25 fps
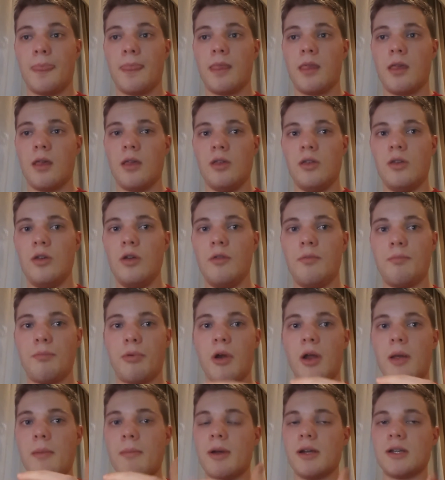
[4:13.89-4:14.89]
You've
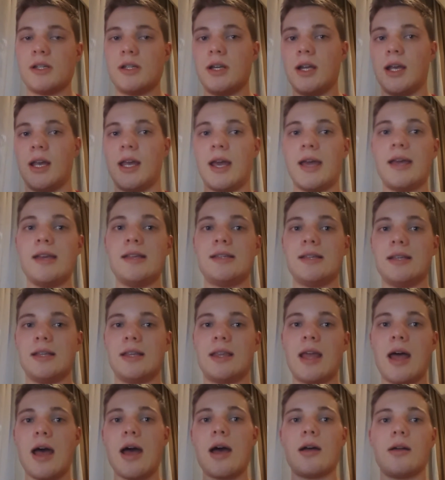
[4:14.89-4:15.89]
pretty much negated
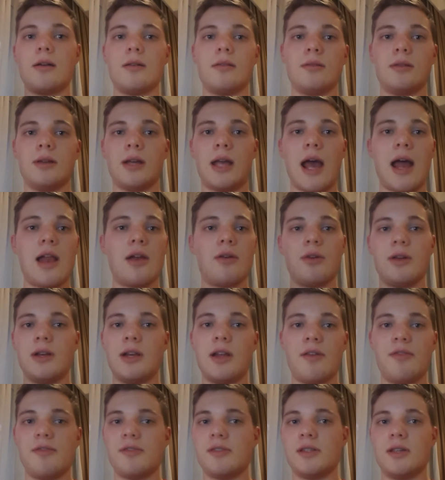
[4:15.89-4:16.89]
that calorie
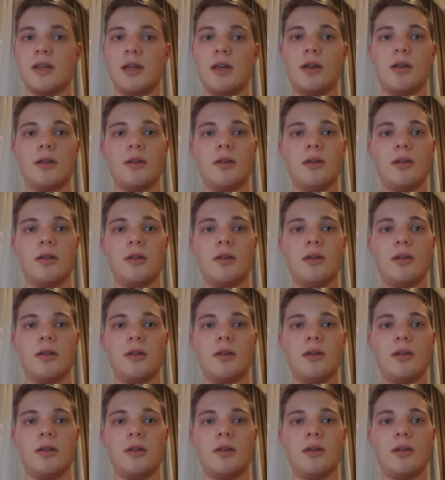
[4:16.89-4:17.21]
deficit.